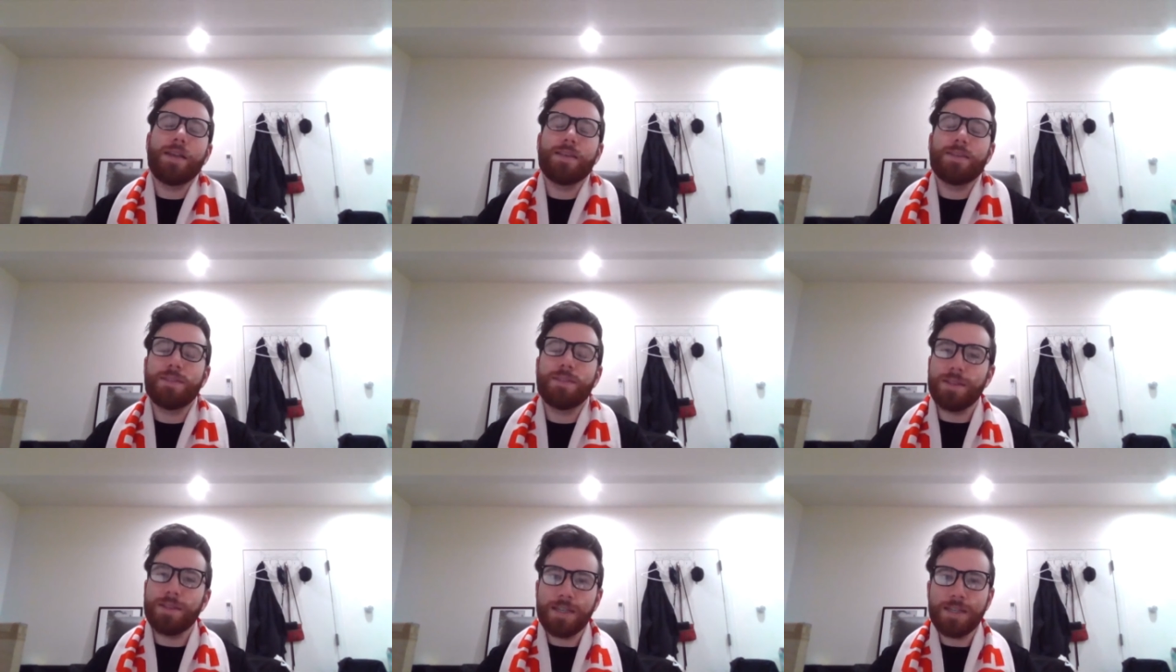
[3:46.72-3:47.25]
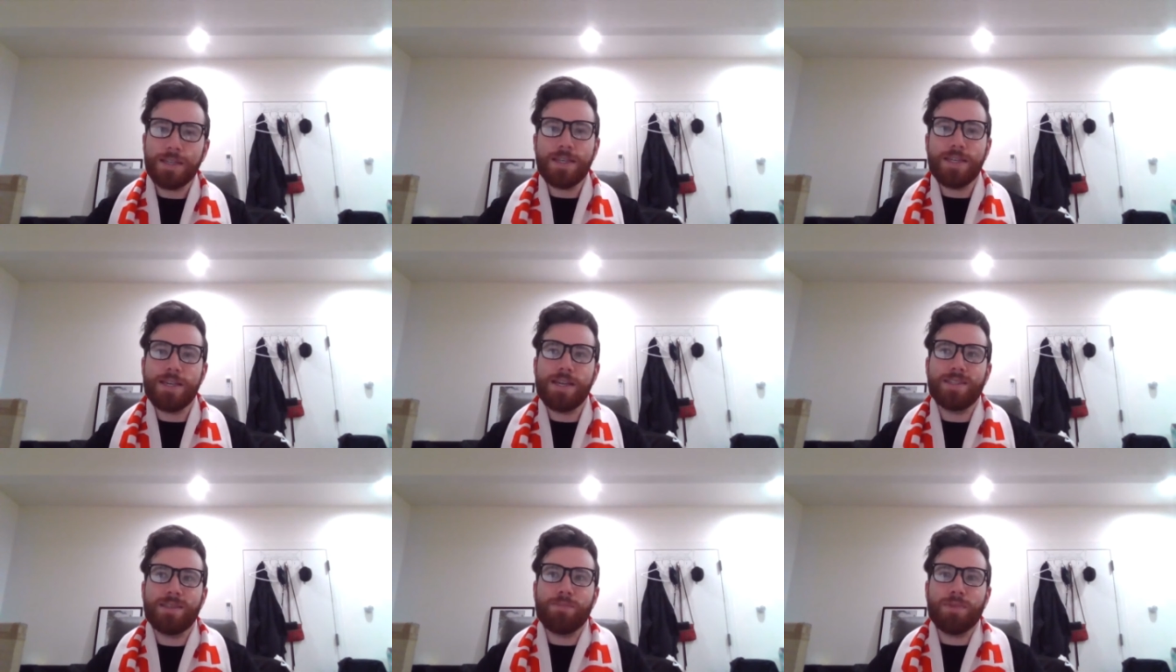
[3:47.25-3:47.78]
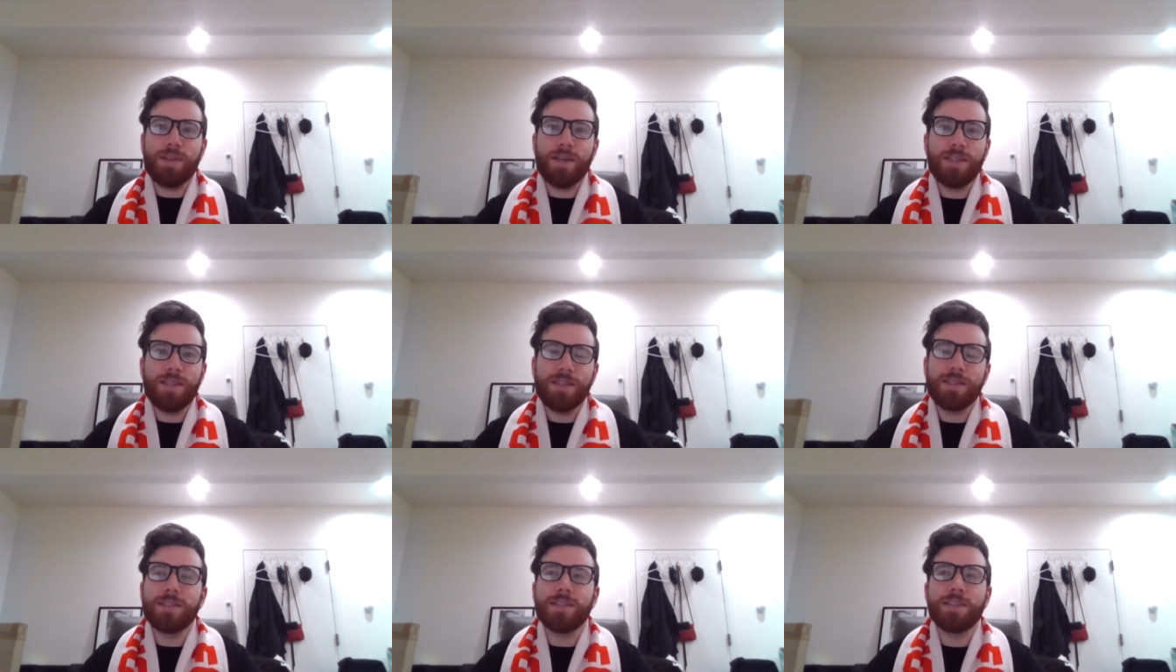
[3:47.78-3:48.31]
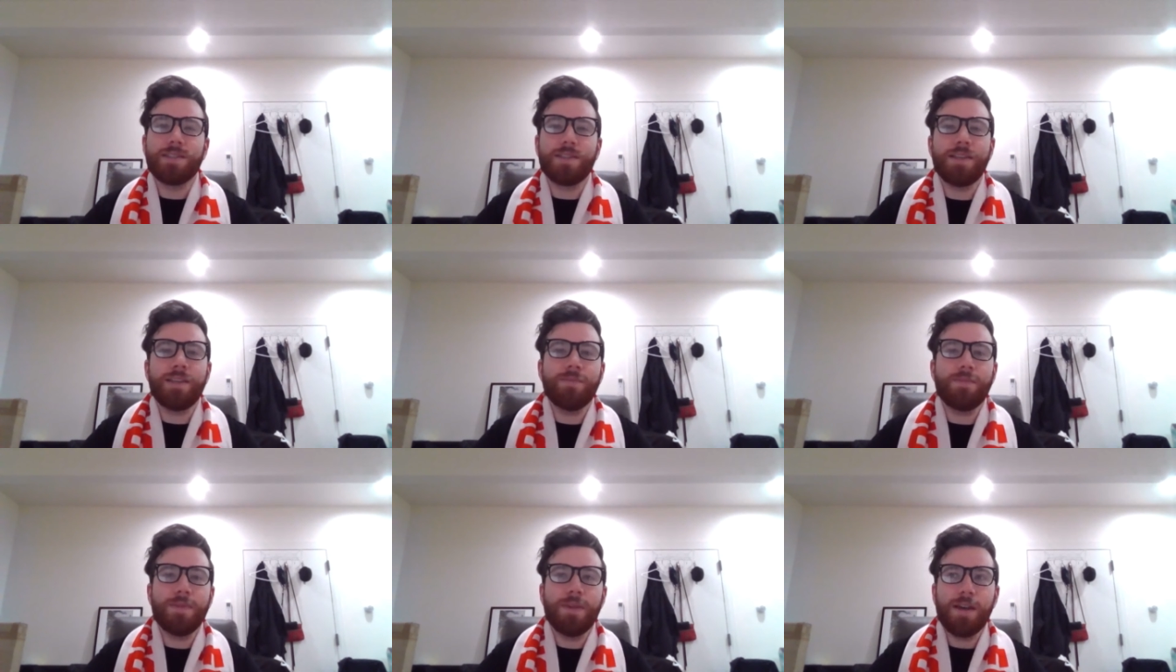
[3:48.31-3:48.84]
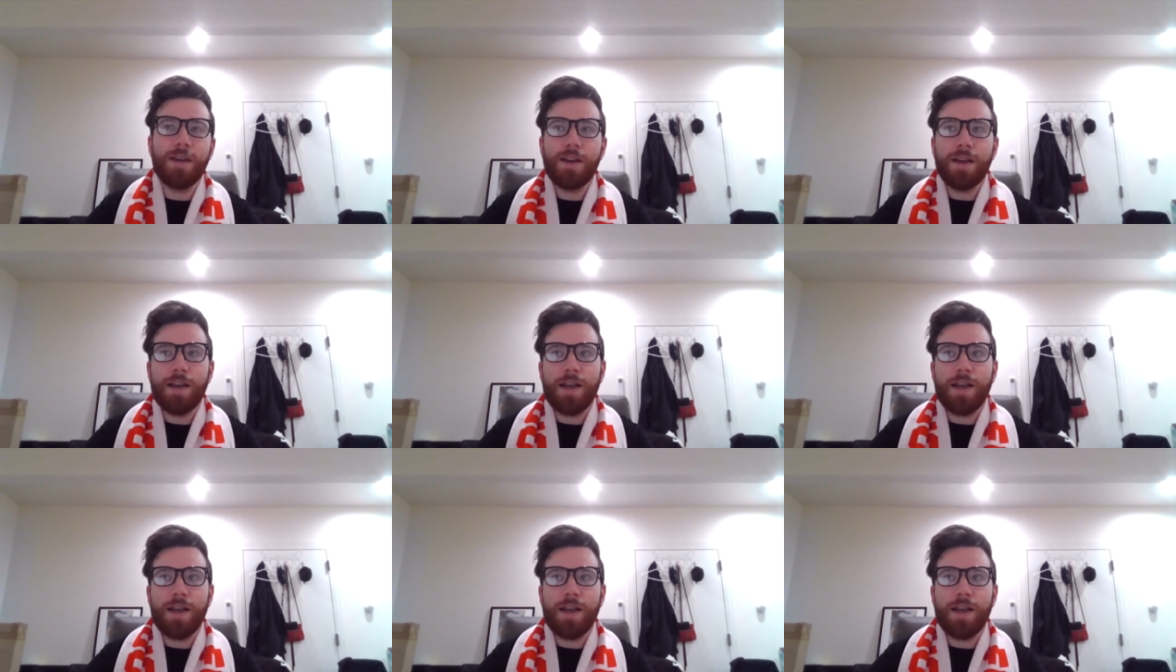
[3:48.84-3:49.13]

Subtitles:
I still think he has a place in this team.